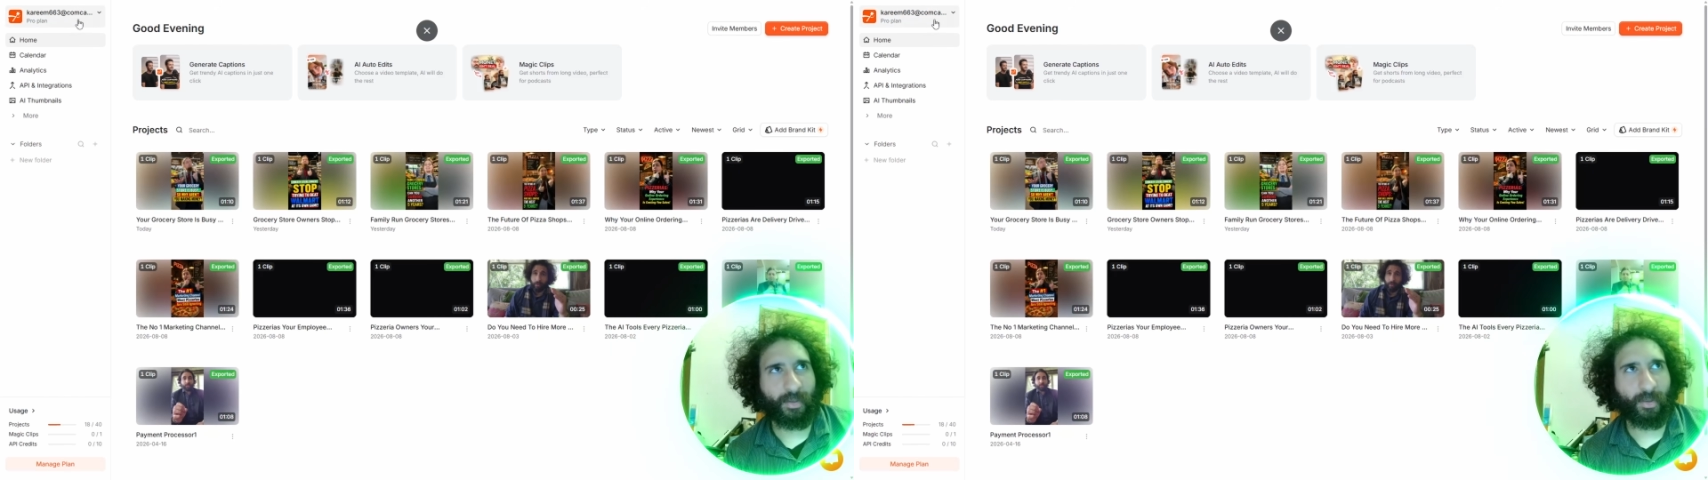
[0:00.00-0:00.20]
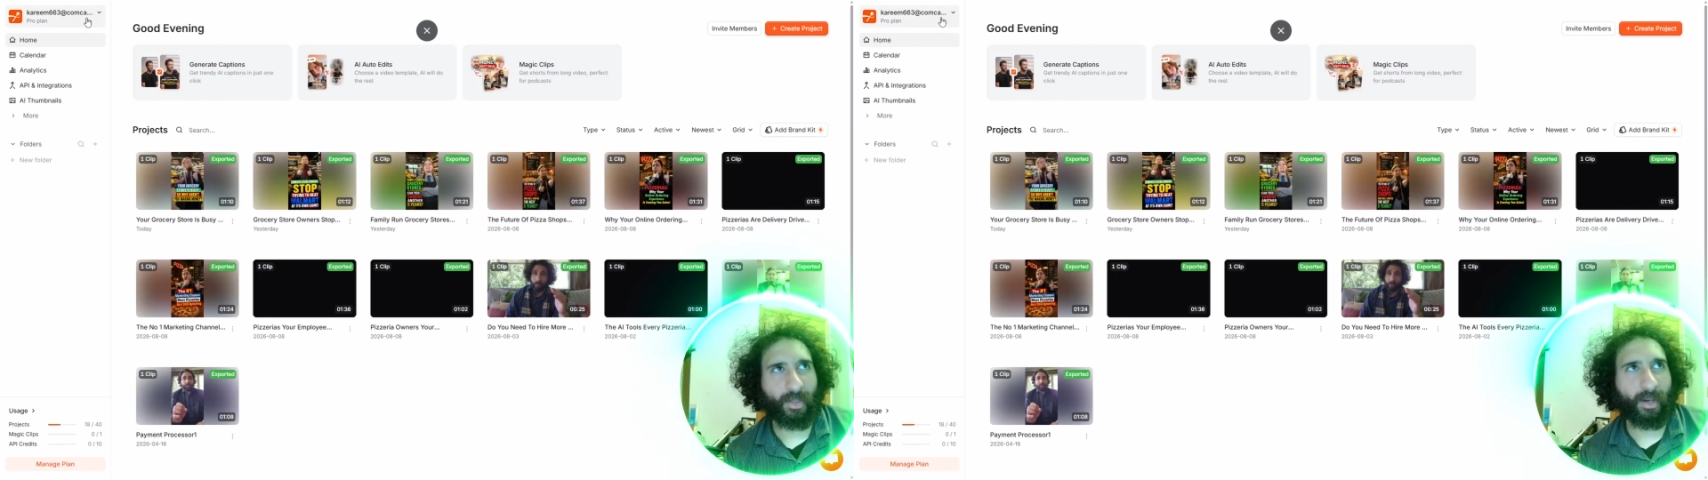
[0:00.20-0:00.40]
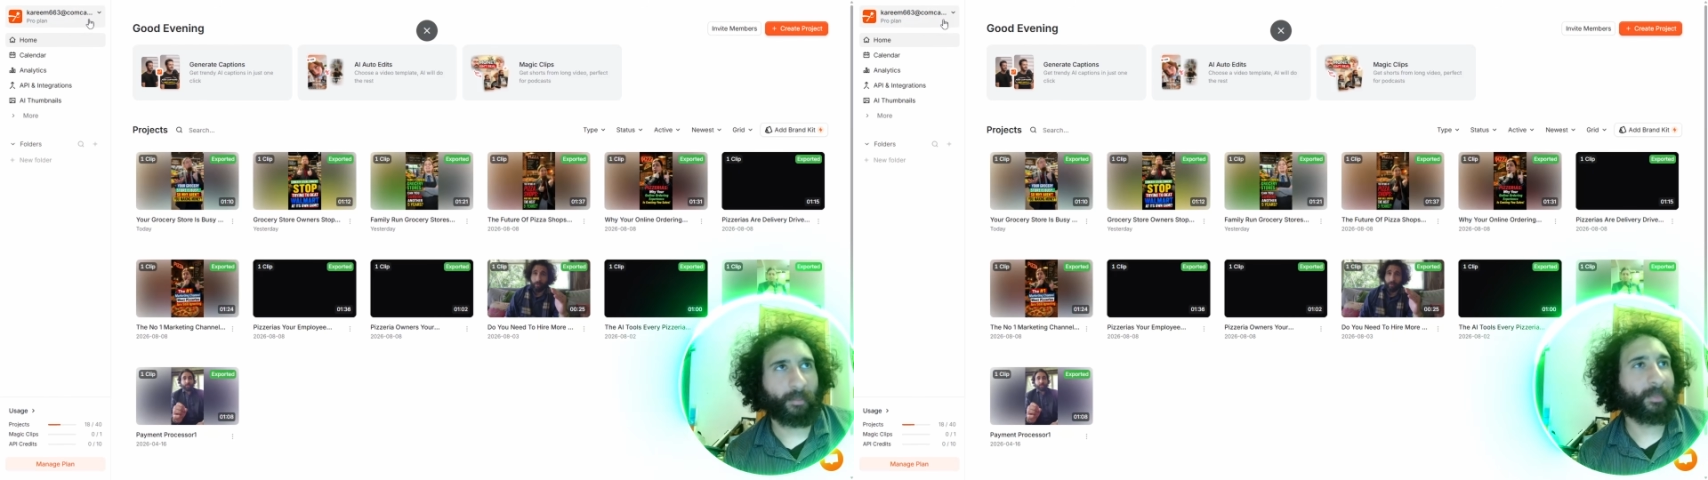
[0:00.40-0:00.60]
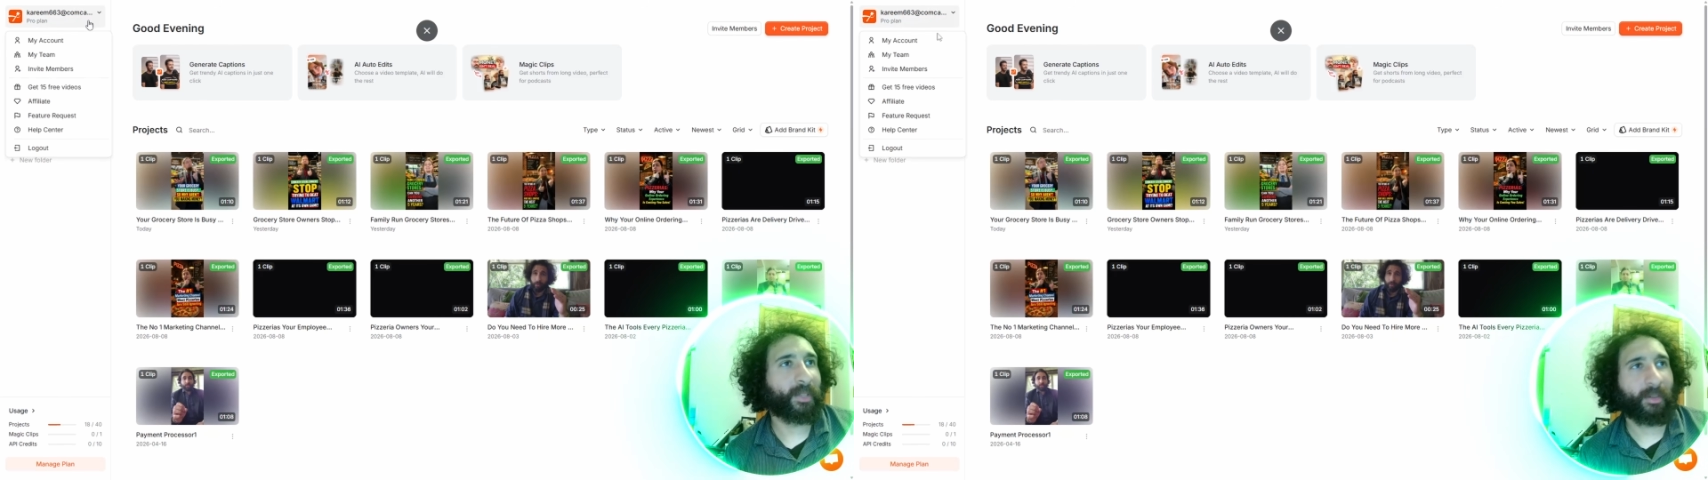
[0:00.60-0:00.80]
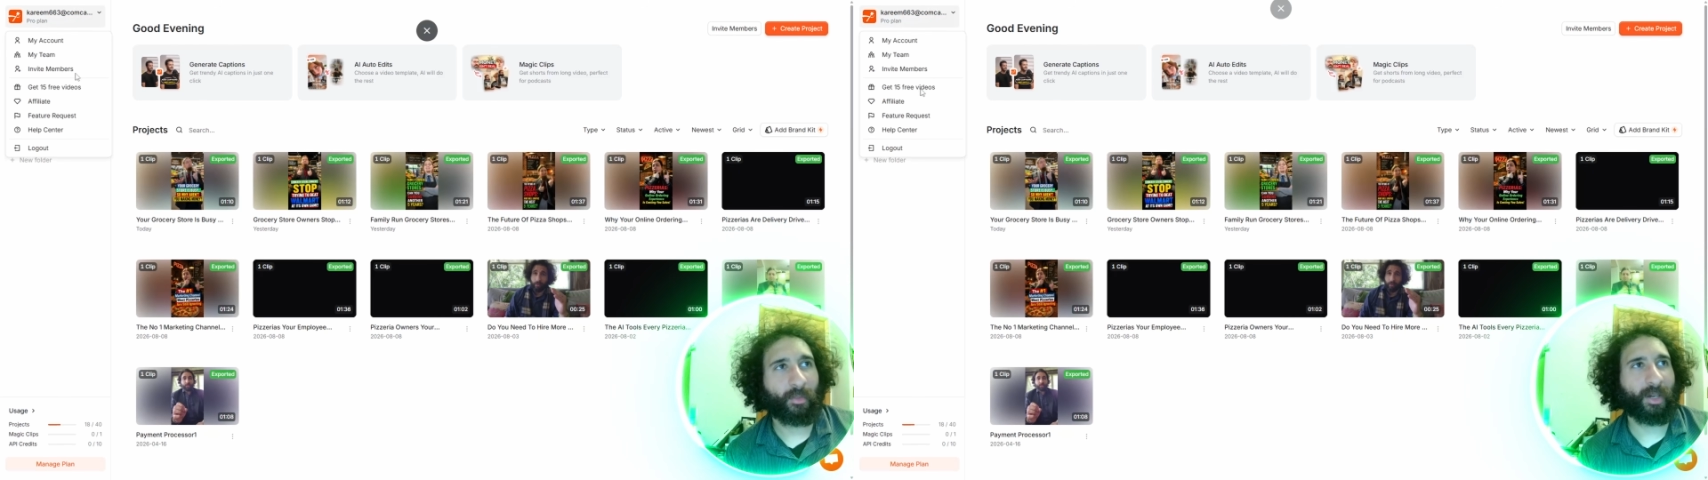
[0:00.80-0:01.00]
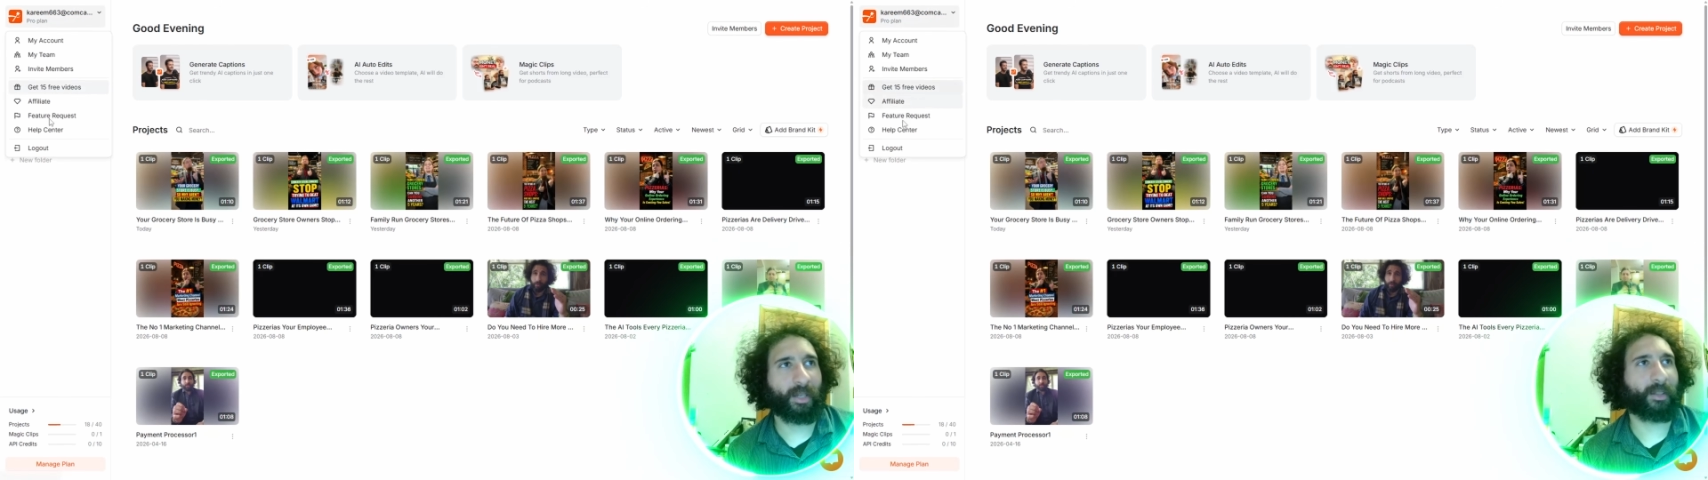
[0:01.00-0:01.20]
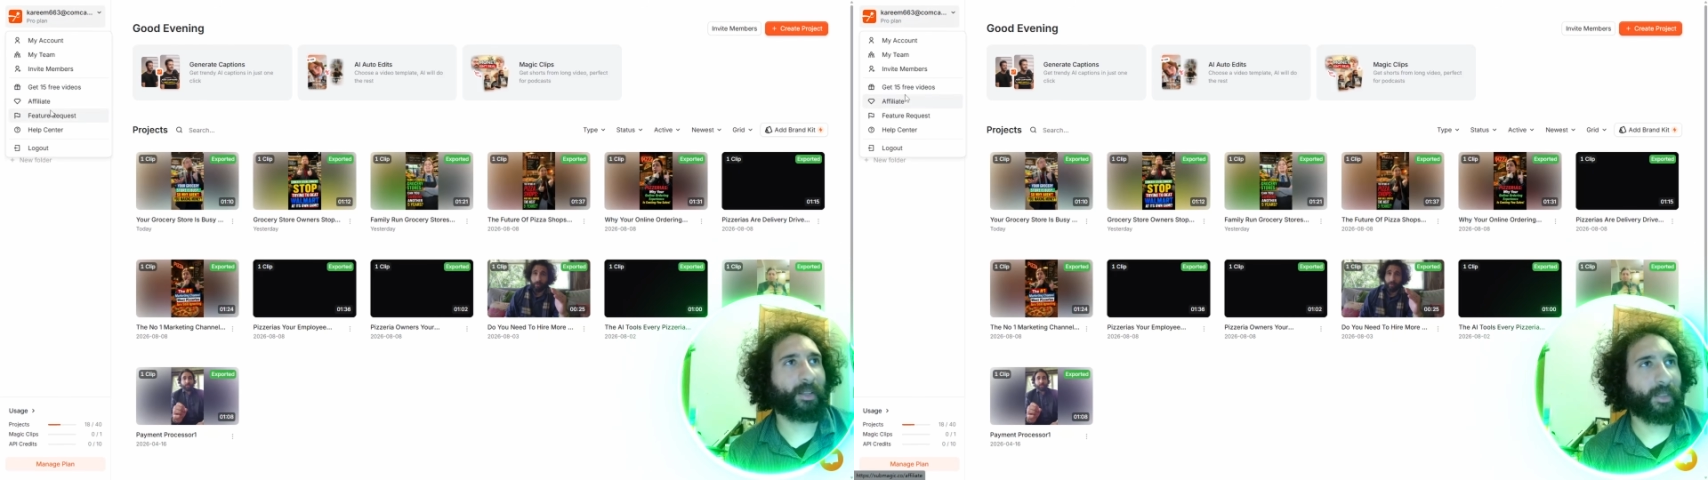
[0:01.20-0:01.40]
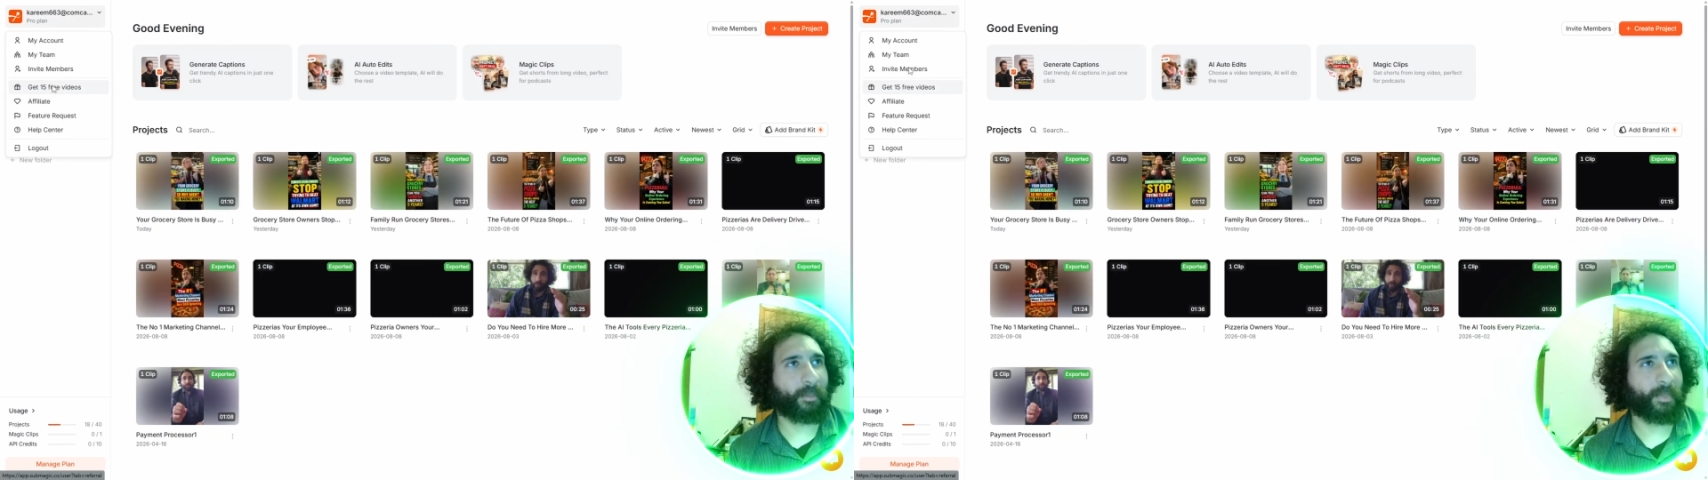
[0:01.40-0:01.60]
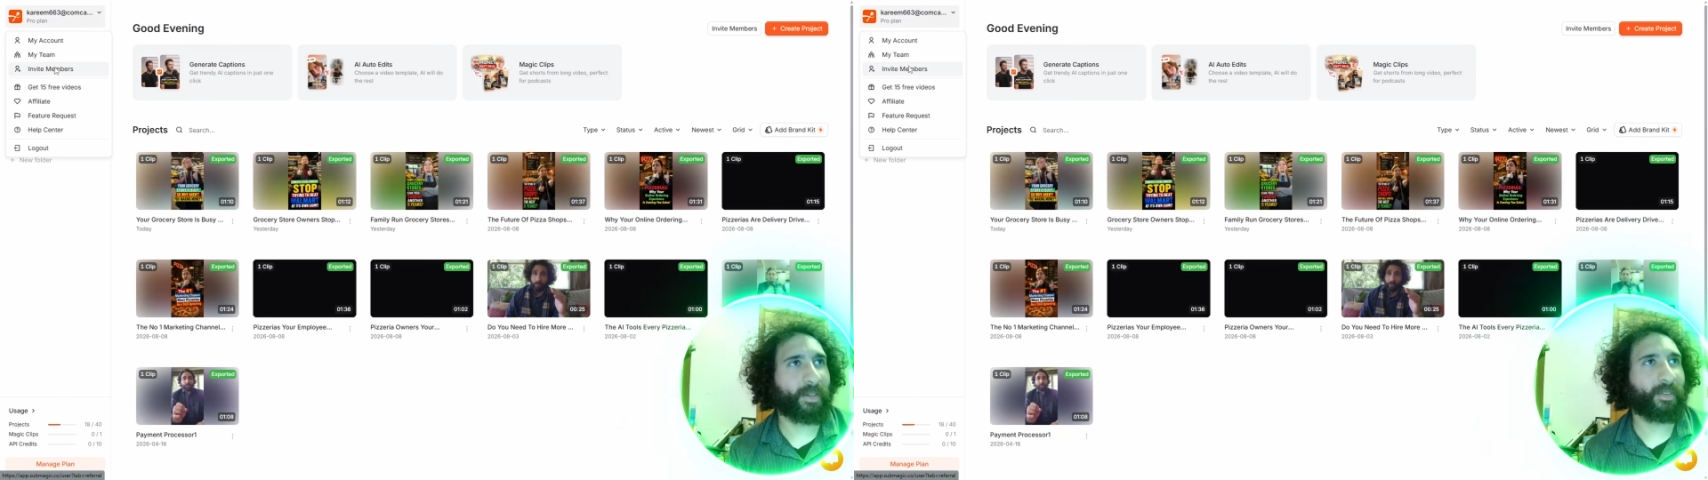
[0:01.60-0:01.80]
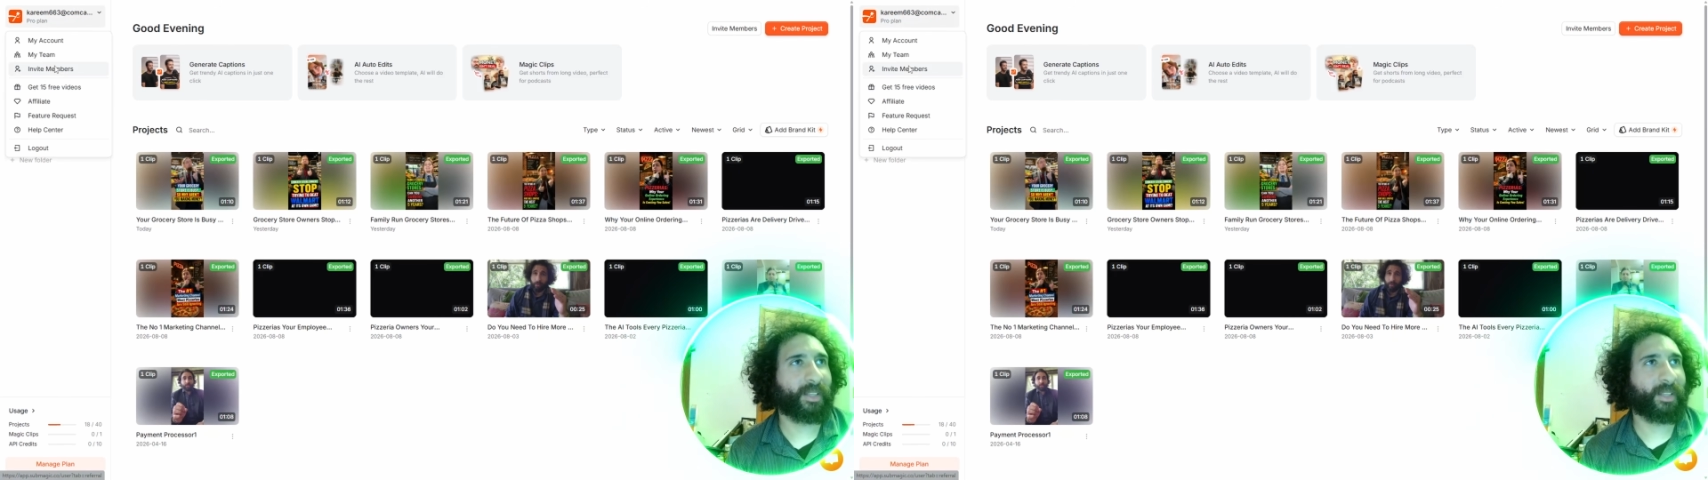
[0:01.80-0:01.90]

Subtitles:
thumb. What, the thumbnail?